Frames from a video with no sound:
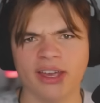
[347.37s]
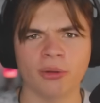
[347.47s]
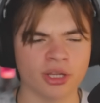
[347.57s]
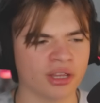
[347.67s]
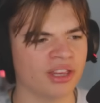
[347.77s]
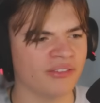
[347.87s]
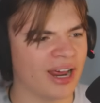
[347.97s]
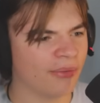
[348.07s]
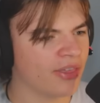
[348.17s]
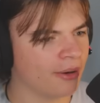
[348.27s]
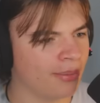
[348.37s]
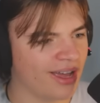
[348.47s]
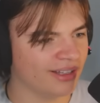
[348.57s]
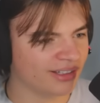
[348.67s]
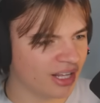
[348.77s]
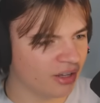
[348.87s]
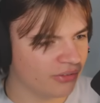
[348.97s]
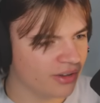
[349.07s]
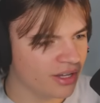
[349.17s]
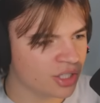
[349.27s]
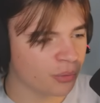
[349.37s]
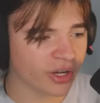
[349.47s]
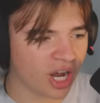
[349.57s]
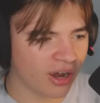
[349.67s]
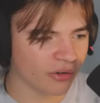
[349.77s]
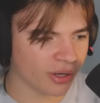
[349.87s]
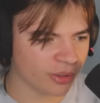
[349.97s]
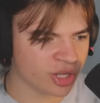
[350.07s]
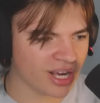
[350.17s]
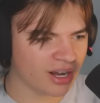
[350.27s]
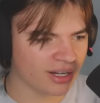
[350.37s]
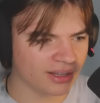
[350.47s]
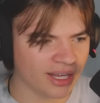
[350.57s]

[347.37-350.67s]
it. We'll just leave it out there by itself to recover and we'll check on it